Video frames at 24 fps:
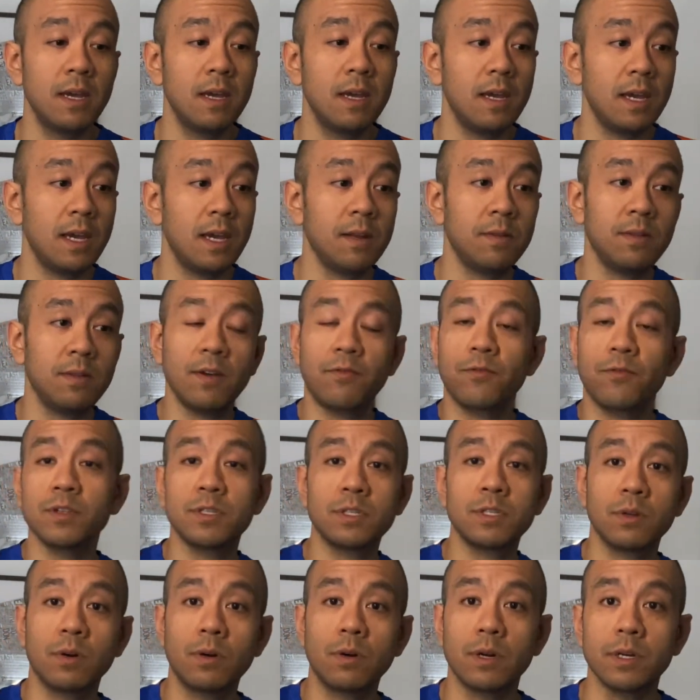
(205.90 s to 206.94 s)
in different
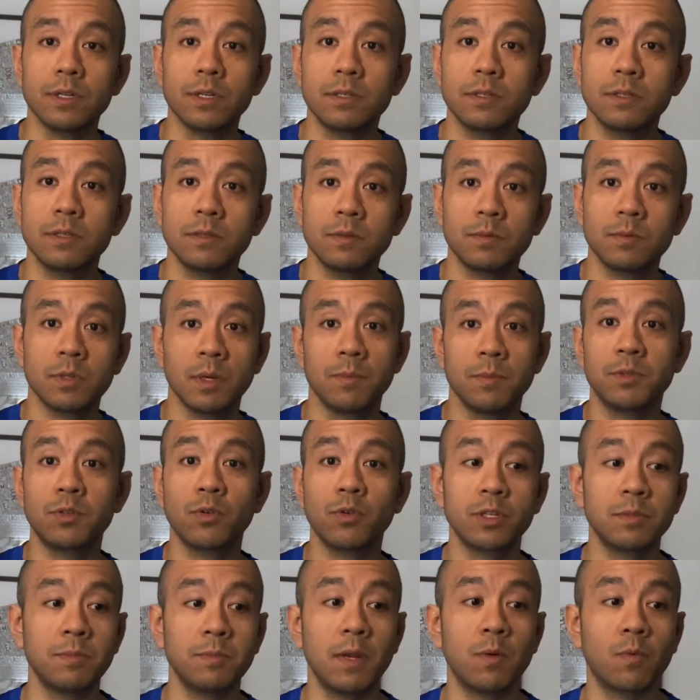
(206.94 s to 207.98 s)
stores. Some
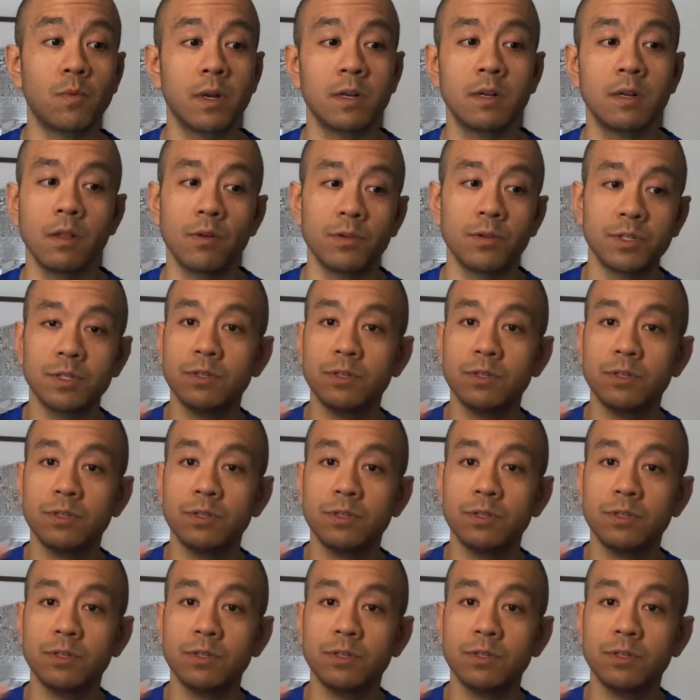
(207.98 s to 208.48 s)
stores may run closer